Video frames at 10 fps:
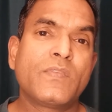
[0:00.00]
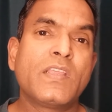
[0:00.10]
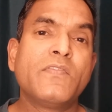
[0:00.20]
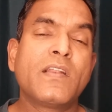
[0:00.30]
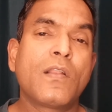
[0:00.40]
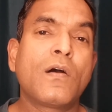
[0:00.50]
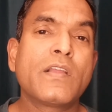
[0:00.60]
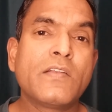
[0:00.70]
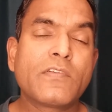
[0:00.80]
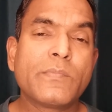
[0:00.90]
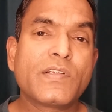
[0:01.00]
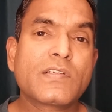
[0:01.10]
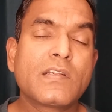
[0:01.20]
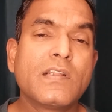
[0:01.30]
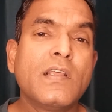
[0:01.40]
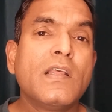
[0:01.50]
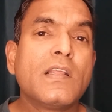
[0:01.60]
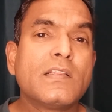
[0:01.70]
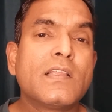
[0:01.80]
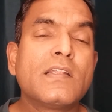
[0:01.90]
given wrong information,
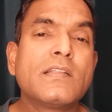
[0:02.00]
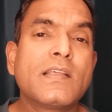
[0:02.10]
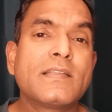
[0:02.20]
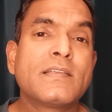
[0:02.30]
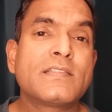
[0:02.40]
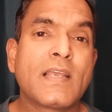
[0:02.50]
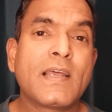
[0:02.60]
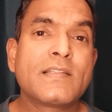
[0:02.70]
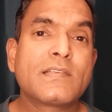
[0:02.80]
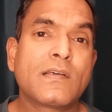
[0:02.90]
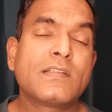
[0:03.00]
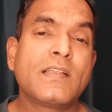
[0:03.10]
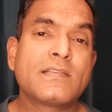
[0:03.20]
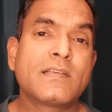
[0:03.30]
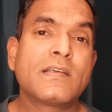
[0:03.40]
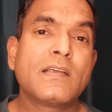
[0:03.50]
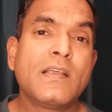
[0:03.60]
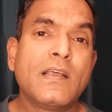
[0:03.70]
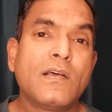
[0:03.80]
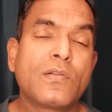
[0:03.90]
then there is a chance or there is a
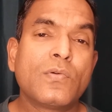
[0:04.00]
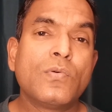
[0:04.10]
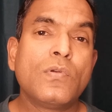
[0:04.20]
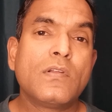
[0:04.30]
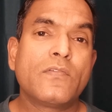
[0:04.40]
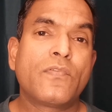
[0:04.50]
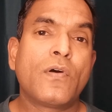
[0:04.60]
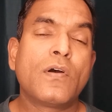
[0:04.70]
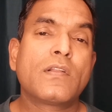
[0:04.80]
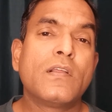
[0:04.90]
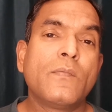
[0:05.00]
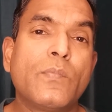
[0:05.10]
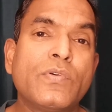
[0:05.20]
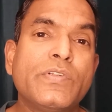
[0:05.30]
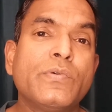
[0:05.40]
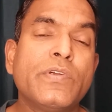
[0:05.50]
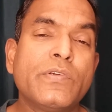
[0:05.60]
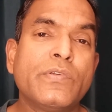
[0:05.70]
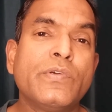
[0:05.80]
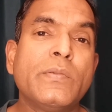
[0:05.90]
rule for put you
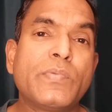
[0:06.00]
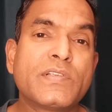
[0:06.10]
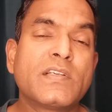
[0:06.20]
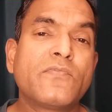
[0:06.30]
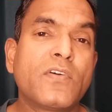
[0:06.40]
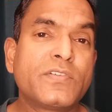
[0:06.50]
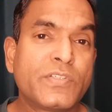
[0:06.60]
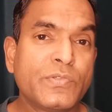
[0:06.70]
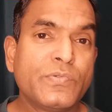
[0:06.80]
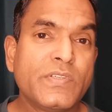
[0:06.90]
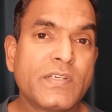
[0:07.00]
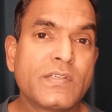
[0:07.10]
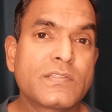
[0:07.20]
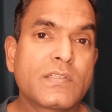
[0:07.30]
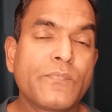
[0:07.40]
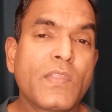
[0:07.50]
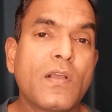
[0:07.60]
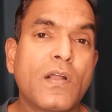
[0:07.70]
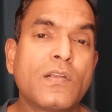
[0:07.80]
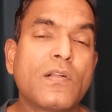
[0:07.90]
in prison for 2 years,
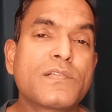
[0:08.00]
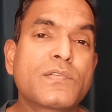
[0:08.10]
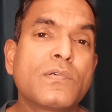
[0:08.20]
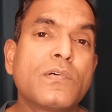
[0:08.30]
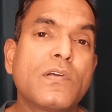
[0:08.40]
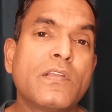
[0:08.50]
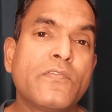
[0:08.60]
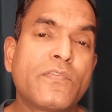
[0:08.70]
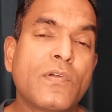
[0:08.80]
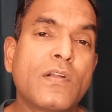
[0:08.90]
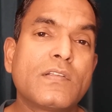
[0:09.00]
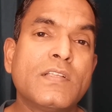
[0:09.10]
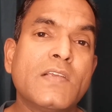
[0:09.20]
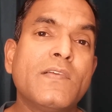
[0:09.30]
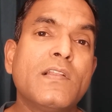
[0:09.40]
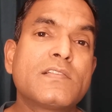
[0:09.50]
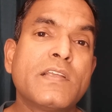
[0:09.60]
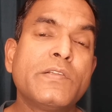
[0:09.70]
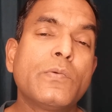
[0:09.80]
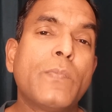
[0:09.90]
and also if not they will
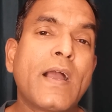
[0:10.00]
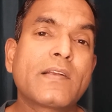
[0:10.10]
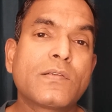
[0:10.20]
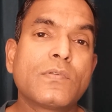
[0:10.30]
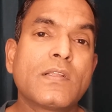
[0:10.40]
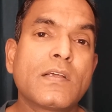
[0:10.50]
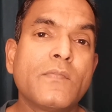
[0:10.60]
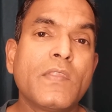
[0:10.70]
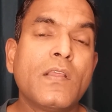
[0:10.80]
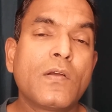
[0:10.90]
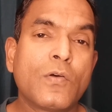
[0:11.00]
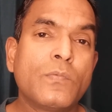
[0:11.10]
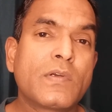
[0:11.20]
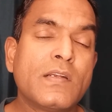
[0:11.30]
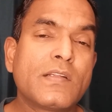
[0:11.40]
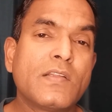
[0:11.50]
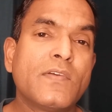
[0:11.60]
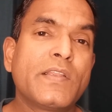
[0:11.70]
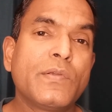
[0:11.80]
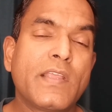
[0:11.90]
send you back to the home country
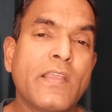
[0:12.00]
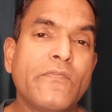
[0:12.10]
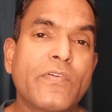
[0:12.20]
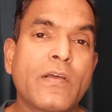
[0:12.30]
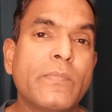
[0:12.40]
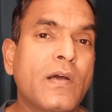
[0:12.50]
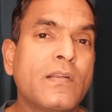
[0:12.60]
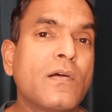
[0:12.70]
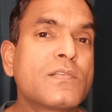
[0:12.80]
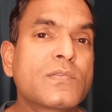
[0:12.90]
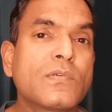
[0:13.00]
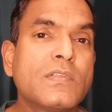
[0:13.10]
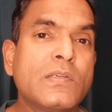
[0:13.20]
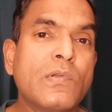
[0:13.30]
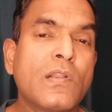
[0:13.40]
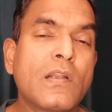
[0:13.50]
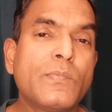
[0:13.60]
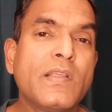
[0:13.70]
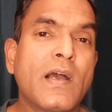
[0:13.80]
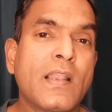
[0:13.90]
where you came from, and also they will
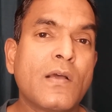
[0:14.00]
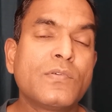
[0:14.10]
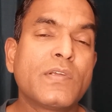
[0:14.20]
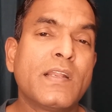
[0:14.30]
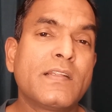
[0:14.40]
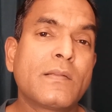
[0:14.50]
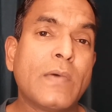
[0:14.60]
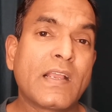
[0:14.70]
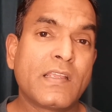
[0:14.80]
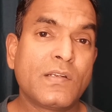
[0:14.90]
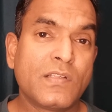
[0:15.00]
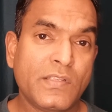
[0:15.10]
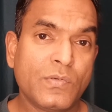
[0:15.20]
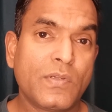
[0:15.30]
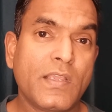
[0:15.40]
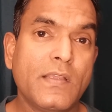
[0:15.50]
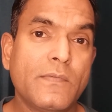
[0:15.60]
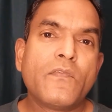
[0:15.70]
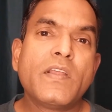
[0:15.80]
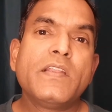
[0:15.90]
not be allowed to enter back into the
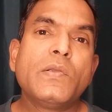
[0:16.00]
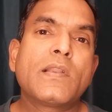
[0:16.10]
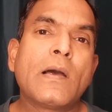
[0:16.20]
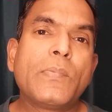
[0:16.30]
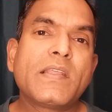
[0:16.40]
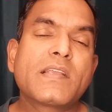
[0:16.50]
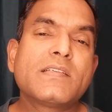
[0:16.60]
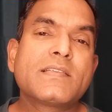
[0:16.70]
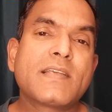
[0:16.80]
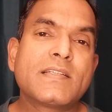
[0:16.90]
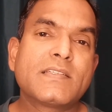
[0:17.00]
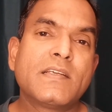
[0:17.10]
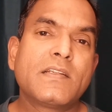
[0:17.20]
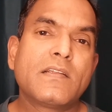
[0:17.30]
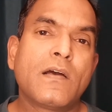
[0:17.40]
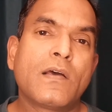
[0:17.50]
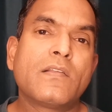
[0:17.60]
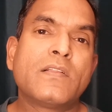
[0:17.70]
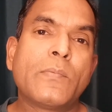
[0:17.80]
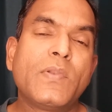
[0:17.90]
UK. When your application is considered or
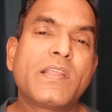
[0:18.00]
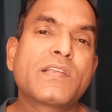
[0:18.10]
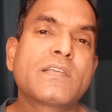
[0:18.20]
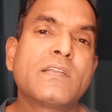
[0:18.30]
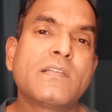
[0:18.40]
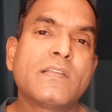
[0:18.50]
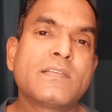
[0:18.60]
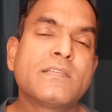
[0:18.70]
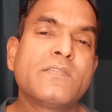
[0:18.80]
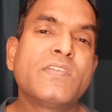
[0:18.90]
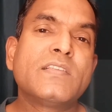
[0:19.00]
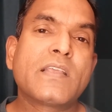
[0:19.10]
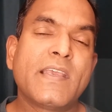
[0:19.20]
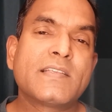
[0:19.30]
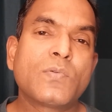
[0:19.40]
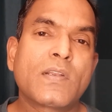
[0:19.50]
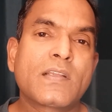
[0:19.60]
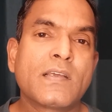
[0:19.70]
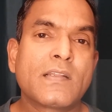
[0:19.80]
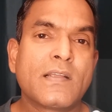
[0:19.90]
the application is with the
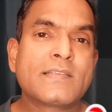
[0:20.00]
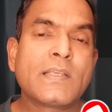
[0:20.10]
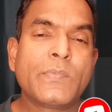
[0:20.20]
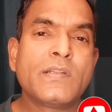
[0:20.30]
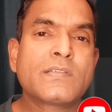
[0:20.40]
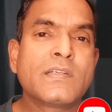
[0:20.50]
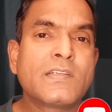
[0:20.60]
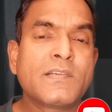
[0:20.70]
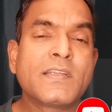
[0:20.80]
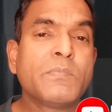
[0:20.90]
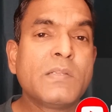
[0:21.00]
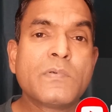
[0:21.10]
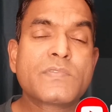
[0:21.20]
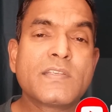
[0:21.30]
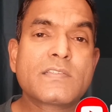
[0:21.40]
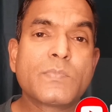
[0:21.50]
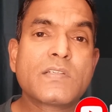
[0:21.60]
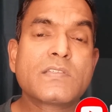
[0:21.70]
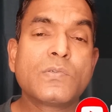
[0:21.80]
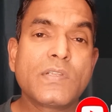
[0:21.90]
caseworker, as I mentioned, it will take minimum 6
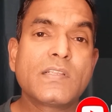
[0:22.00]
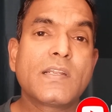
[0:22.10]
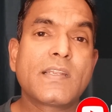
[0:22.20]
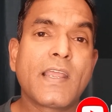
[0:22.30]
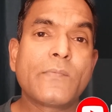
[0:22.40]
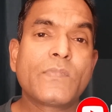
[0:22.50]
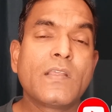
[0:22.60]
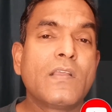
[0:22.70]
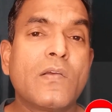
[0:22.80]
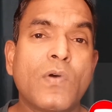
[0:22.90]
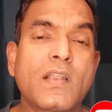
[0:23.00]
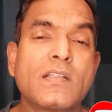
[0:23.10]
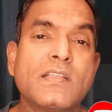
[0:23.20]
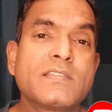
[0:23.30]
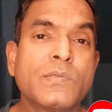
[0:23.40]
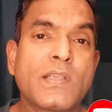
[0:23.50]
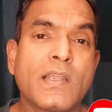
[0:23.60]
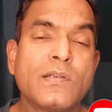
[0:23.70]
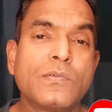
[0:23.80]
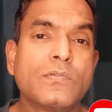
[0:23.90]
months. During that time, what are the things you
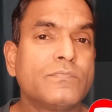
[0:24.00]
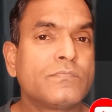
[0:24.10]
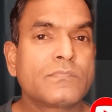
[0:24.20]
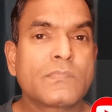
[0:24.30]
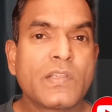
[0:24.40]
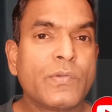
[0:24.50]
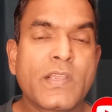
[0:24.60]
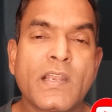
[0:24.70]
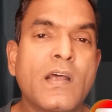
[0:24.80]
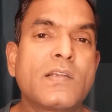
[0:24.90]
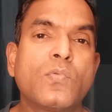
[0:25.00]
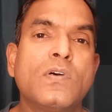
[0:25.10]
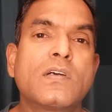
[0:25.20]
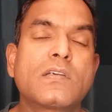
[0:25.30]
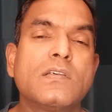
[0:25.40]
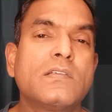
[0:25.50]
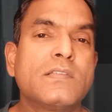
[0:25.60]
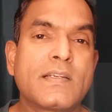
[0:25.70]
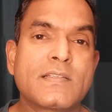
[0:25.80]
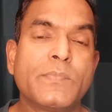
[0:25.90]
can do? You cannot work.
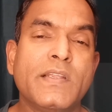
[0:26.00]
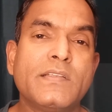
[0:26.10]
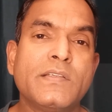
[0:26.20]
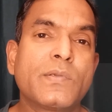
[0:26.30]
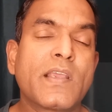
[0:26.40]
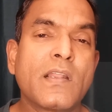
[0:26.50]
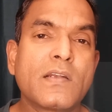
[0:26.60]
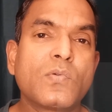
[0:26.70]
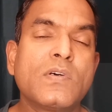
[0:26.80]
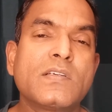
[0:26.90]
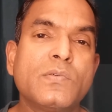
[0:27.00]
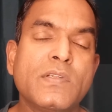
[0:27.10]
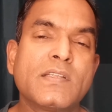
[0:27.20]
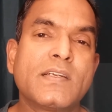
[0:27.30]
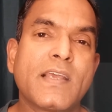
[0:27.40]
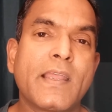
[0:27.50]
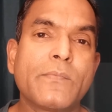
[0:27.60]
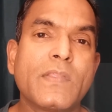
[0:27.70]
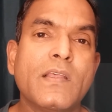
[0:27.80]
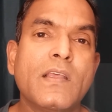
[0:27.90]
That's the main thing. You cannot work during the
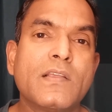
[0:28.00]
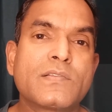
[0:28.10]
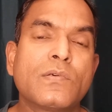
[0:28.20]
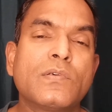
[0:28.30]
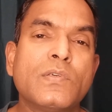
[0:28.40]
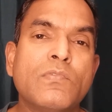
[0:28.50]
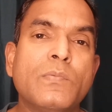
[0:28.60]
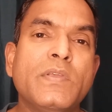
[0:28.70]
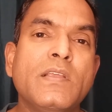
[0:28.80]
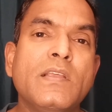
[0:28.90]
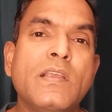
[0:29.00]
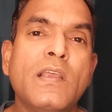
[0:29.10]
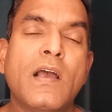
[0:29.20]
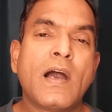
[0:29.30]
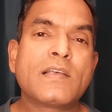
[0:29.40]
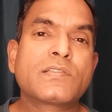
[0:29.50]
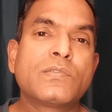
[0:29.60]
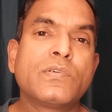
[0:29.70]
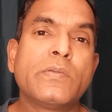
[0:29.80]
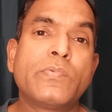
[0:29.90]
time. So you will be asked
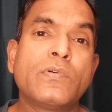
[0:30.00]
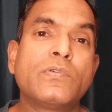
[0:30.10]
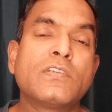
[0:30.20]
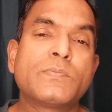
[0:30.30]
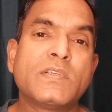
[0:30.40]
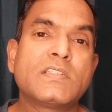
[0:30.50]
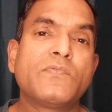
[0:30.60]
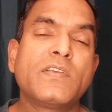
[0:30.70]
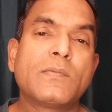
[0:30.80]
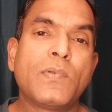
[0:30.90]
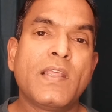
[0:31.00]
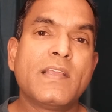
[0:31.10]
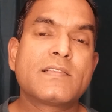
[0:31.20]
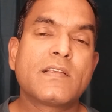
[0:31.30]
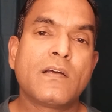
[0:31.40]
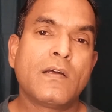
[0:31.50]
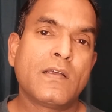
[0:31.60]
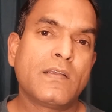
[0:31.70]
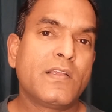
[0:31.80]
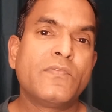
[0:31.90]
to report to a specific place
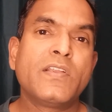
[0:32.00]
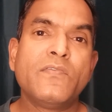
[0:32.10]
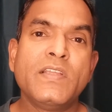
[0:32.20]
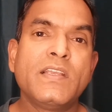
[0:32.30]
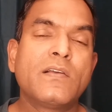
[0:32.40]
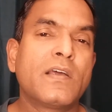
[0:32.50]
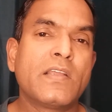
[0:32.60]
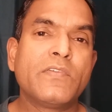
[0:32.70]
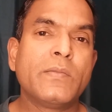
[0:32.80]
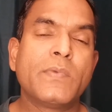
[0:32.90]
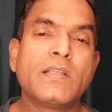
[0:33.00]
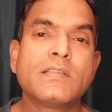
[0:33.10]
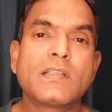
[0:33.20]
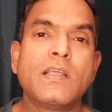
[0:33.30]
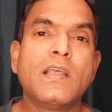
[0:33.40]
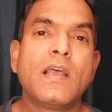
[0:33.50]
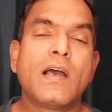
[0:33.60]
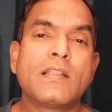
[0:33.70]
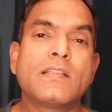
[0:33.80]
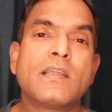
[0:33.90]
every week or every month,
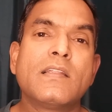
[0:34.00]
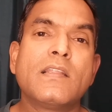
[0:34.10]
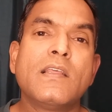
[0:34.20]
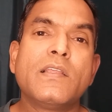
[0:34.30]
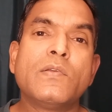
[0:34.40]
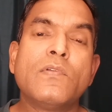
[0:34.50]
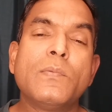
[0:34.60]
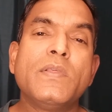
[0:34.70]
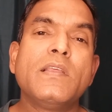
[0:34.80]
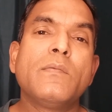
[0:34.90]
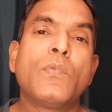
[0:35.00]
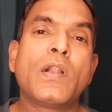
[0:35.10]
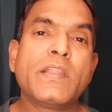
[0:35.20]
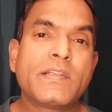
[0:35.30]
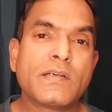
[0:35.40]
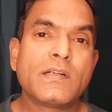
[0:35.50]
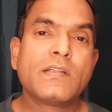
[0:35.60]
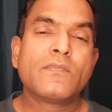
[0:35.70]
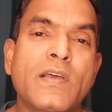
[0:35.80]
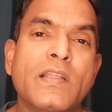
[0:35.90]
and then you will be
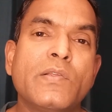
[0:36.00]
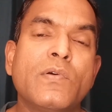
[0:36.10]
monitored where